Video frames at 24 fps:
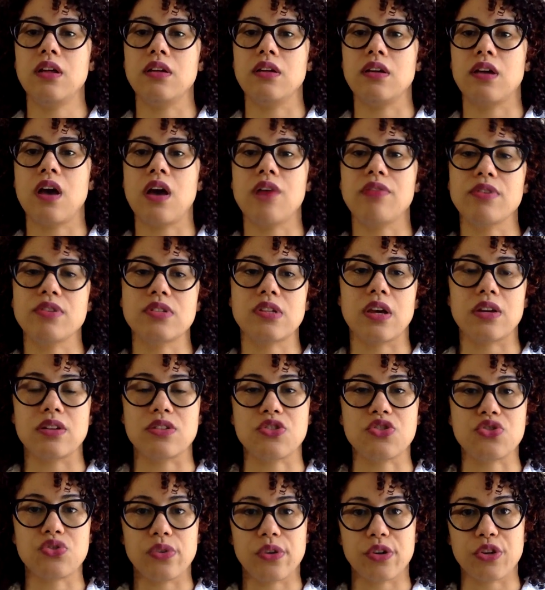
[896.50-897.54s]
covers how to
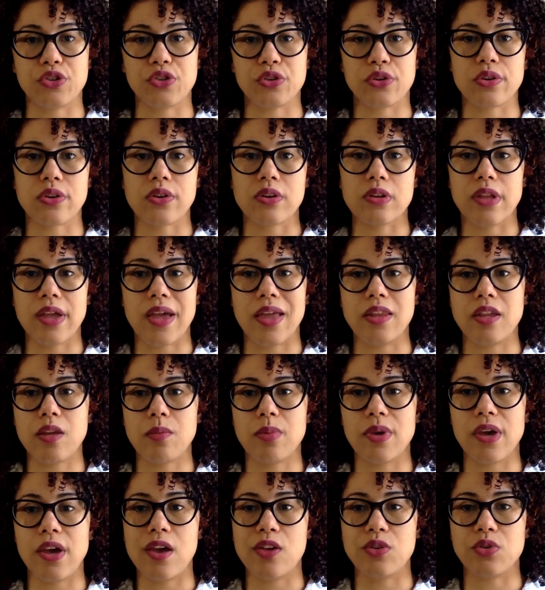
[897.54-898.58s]
structure your landing
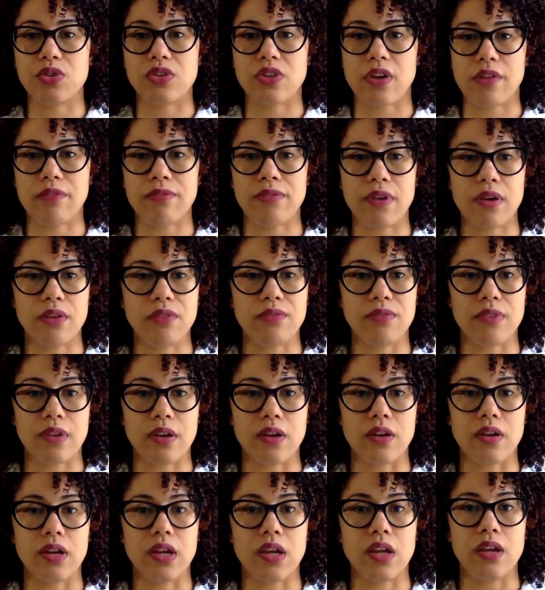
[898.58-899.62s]
page, which I found
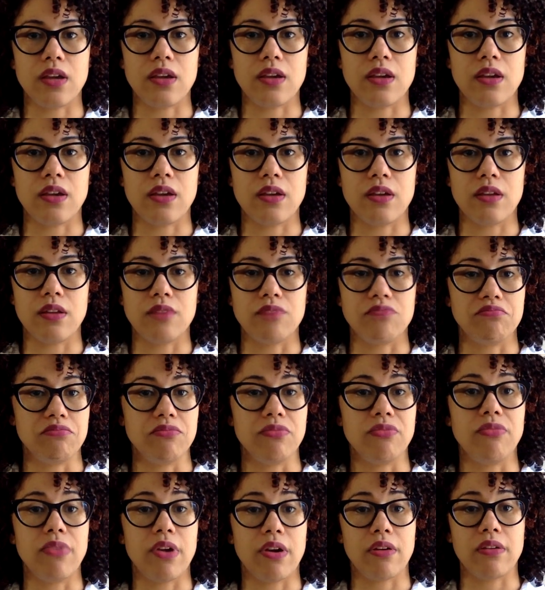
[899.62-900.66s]
very
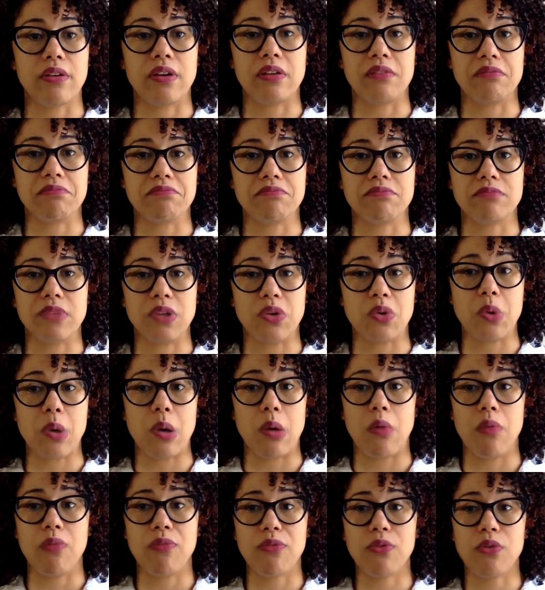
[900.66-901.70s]
very,
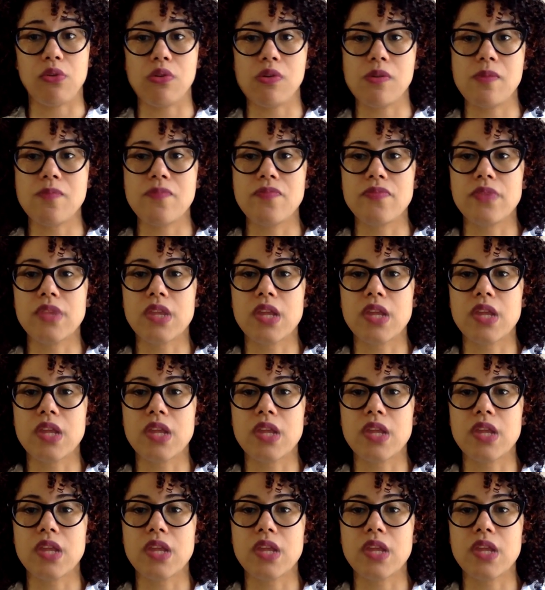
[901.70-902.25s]
helpful.